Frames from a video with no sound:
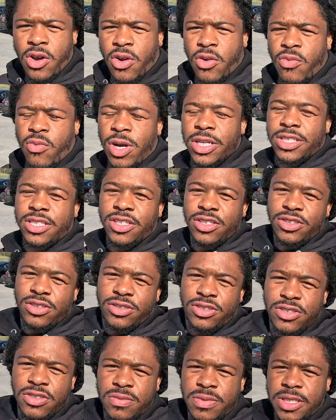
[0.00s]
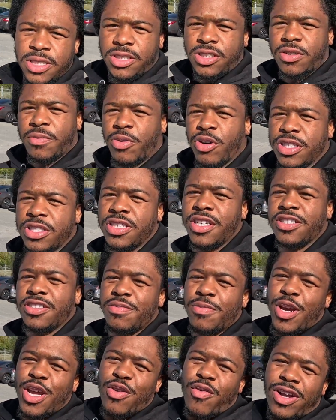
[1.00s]
What's good, YouTube? It's your boy Shunts,
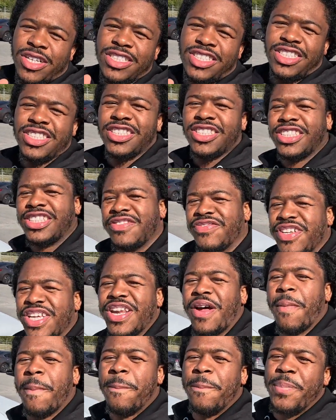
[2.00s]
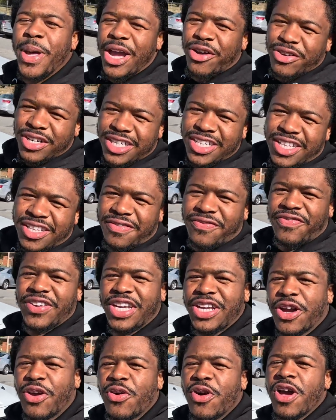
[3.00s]
man. You watching Shunts TV, and I'm back with another
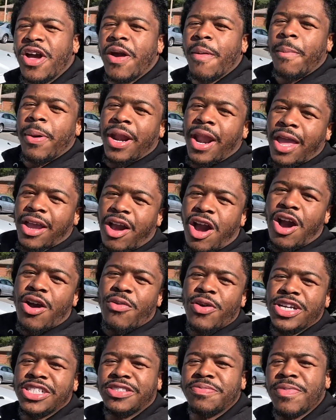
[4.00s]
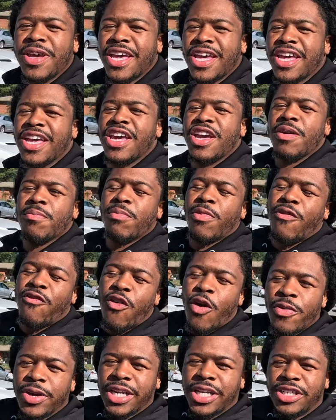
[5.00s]
video. But like always, man,
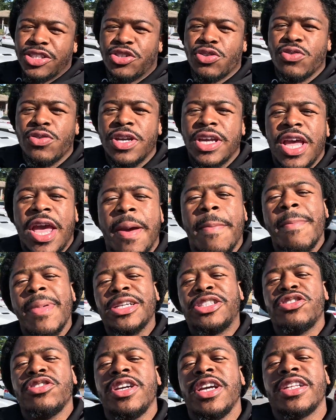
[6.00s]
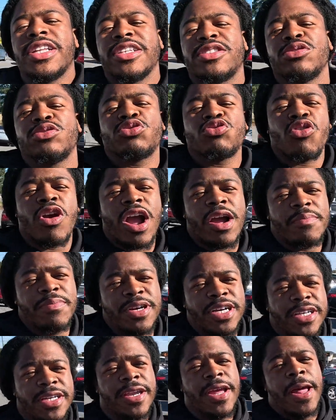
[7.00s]
before we get into it, make sure you hit that subscribe
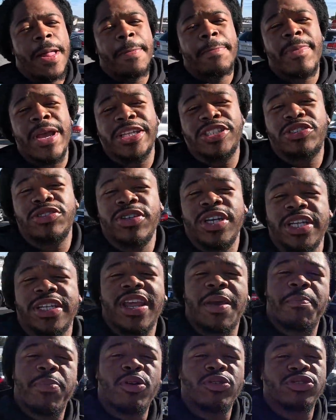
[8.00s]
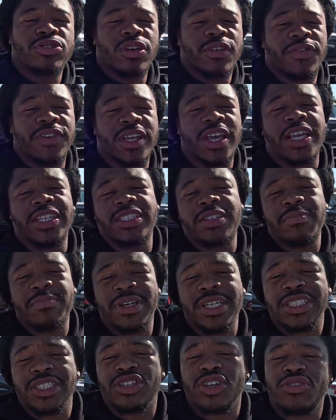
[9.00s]
button. Make sure you hit that post notification
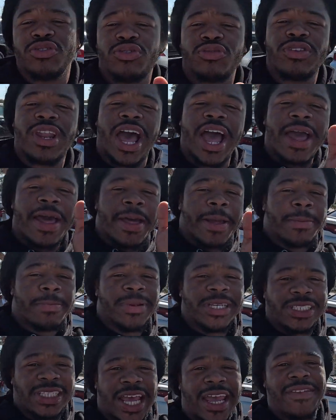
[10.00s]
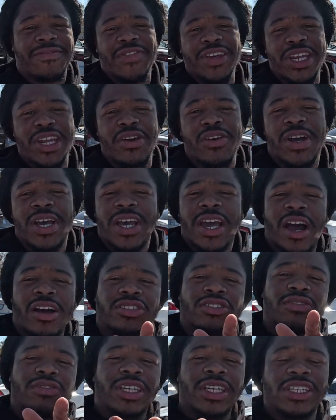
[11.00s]
button so you do not miss a video.
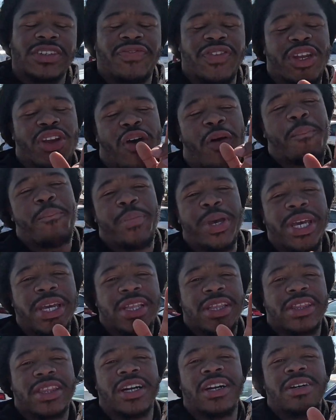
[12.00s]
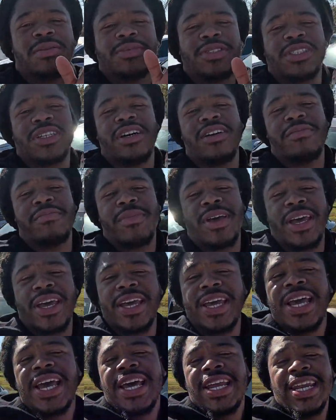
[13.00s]
Also, give this video a big thumbs up,
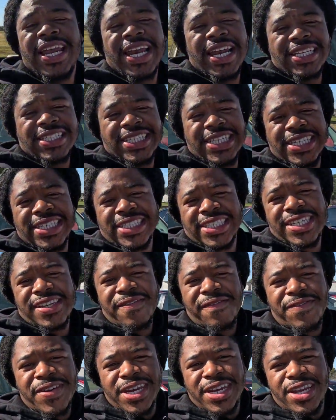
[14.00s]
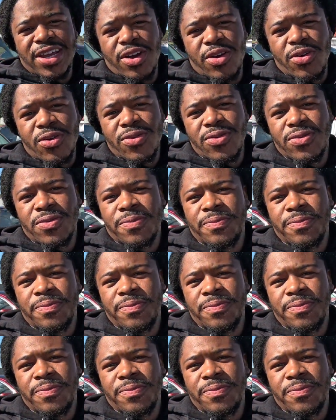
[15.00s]
man. Now let's get into the video.